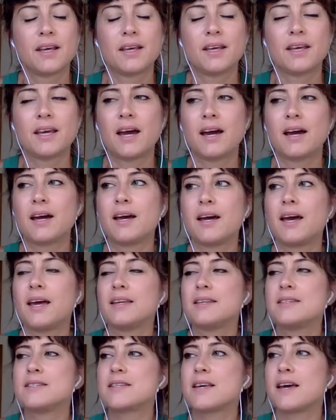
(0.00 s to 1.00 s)
Yeah.
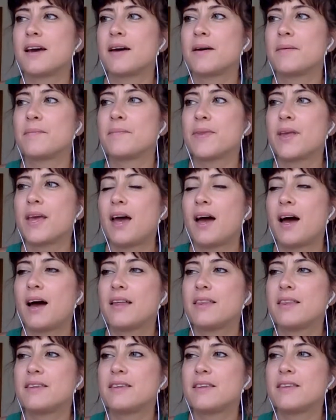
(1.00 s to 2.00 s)
And
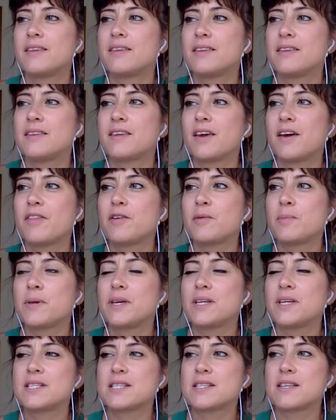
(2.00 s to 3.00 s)
the other
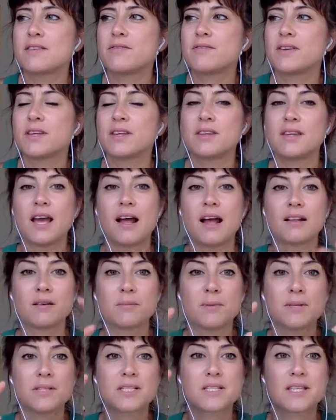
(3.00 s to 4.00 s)
piece is, I feel like the
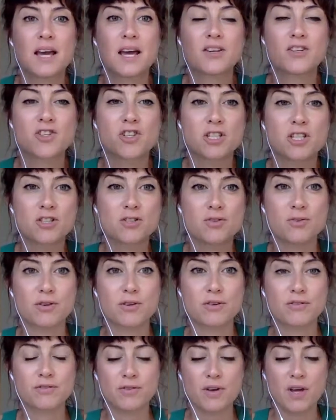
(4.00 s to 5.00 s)
elements that just sort
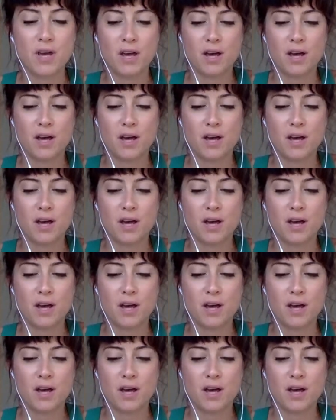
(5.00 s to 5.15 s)
of